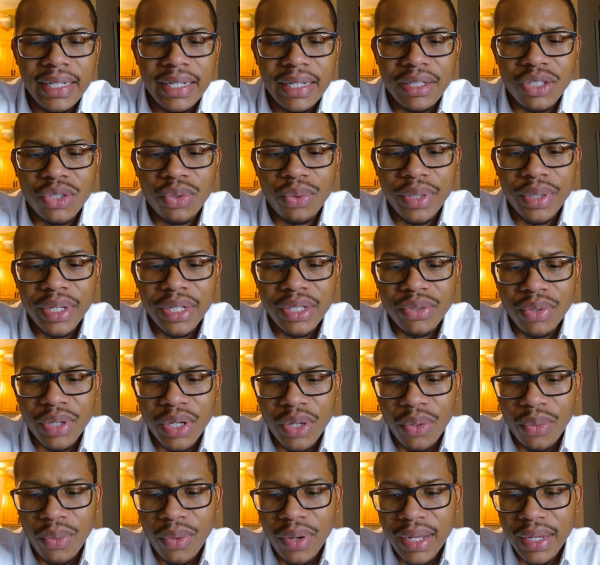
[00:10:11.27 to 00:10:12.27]

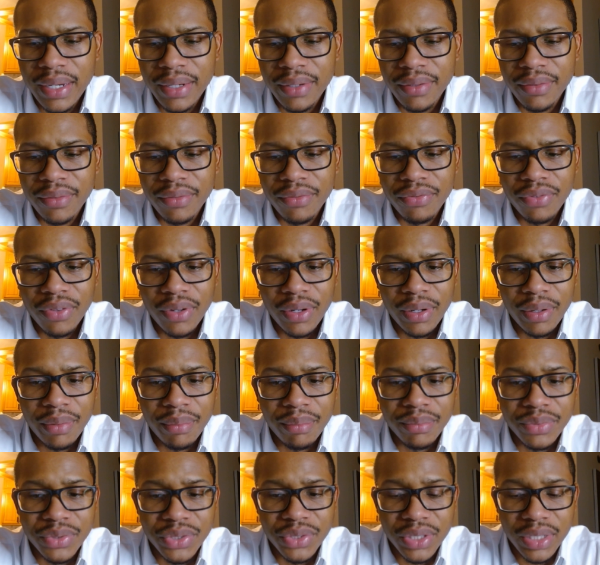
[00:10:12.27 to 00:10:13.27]
2021,
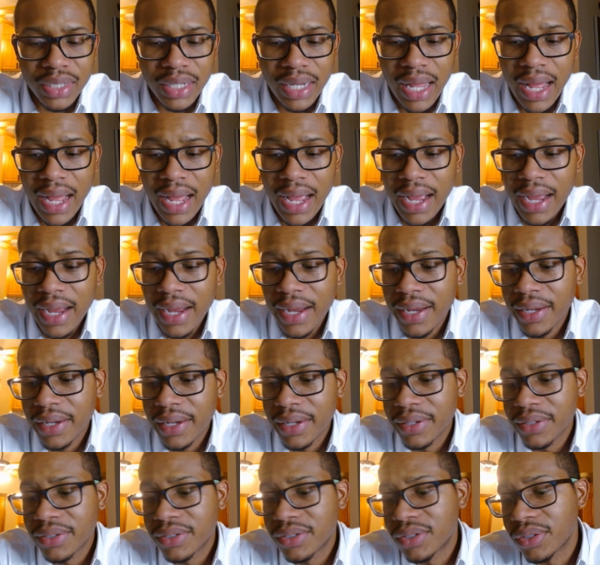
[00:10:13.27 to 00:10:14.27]
from July
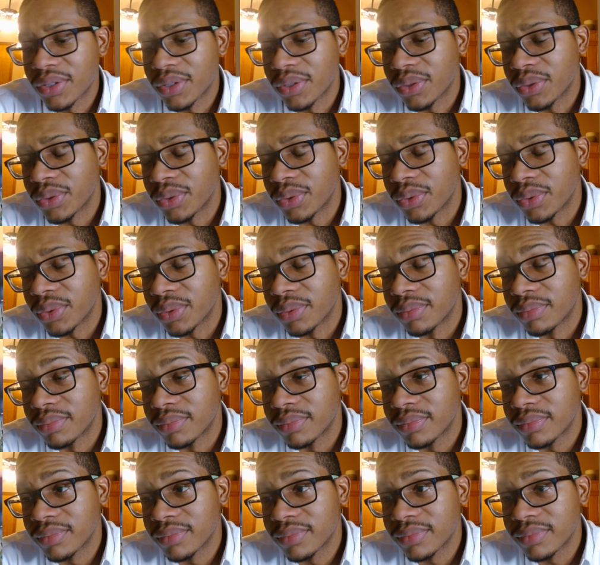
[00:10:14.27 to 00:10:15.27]
to
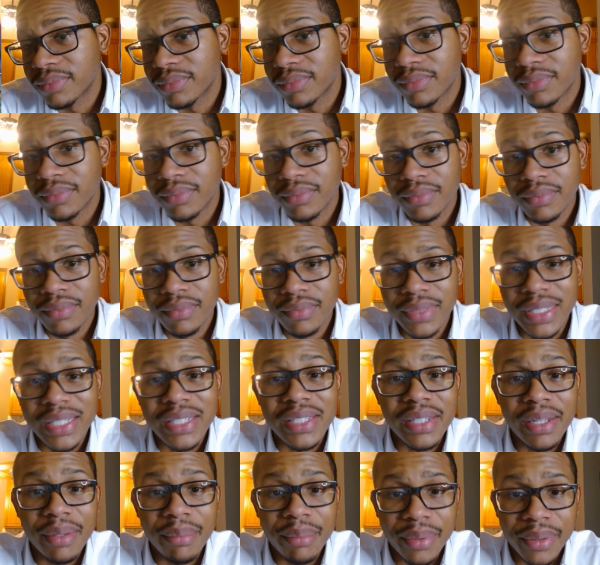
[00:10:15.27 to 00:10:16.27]

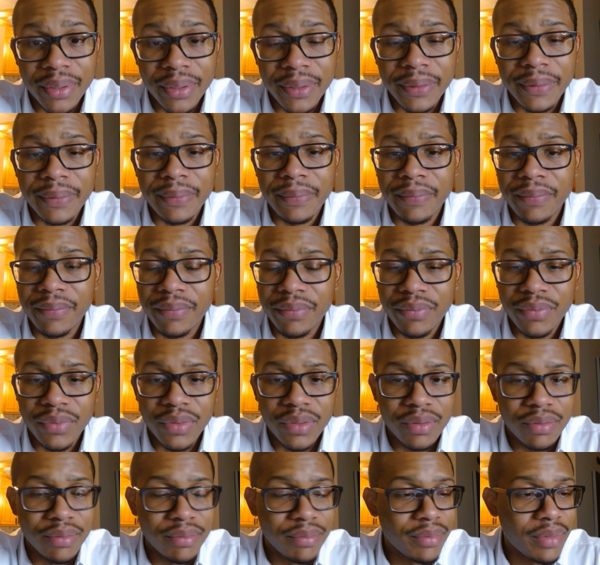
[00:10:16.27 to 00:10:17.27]
December,
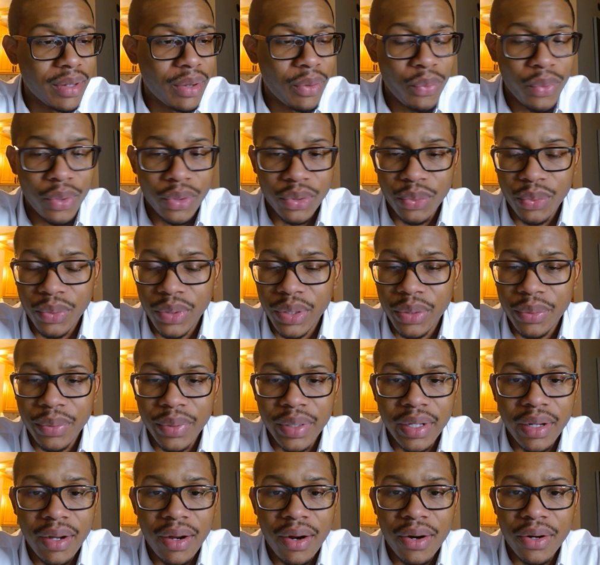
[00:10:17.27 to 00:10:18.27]
worked really,
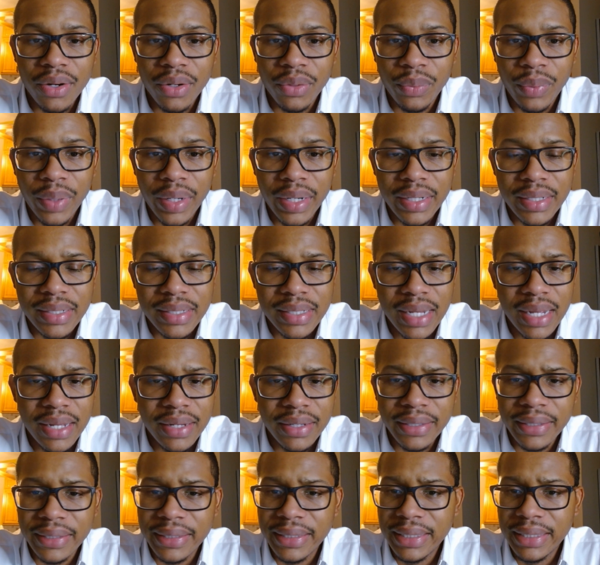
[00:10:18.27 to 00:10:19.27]
really hard on
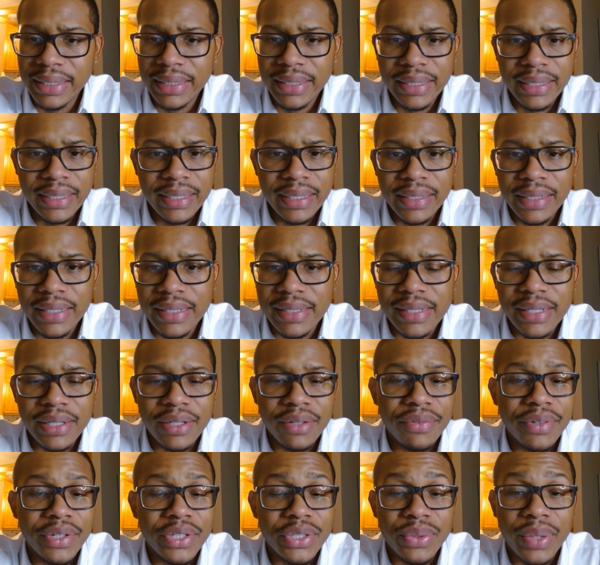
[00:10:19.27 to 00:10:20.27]
reconciling. This
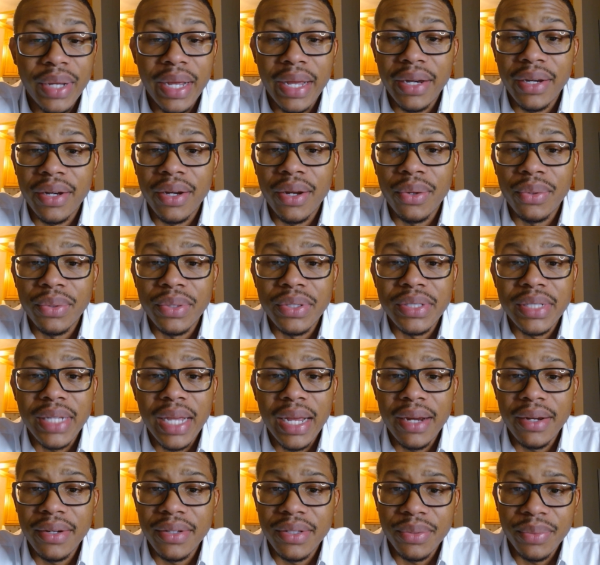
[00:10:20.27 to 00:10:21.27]
individual had no
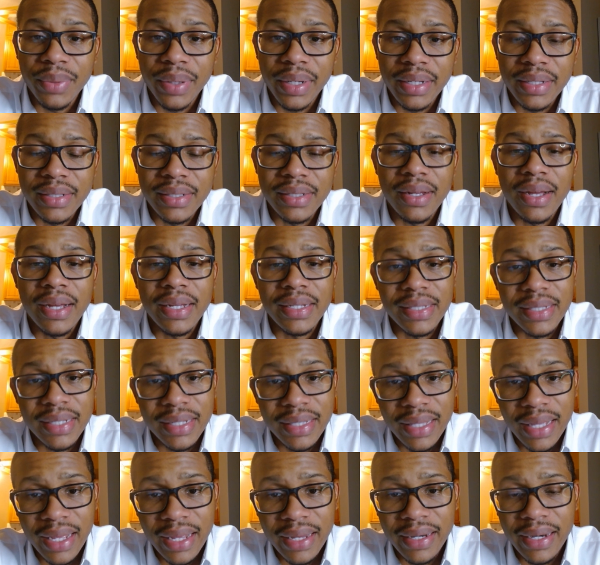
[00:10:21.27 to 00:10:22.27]
desire to reconcile. I see
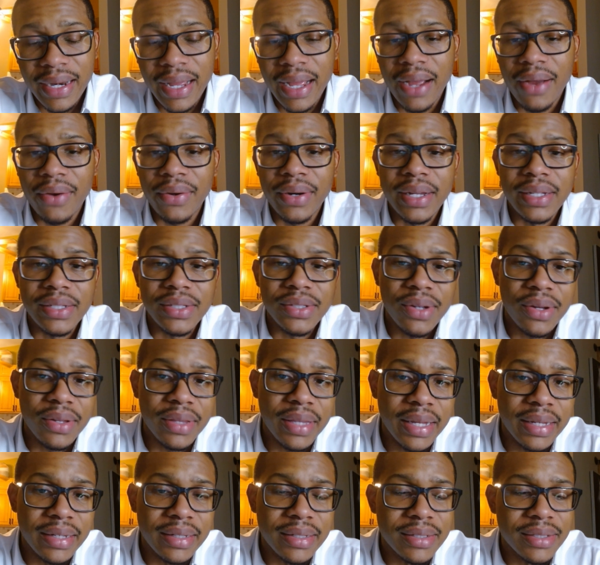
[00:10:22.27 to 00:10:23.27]
that now, and I saw
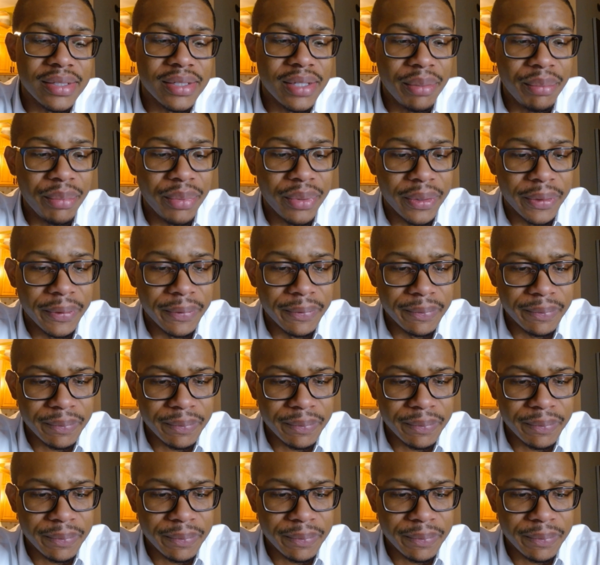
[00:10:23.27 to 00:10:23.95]
that in December.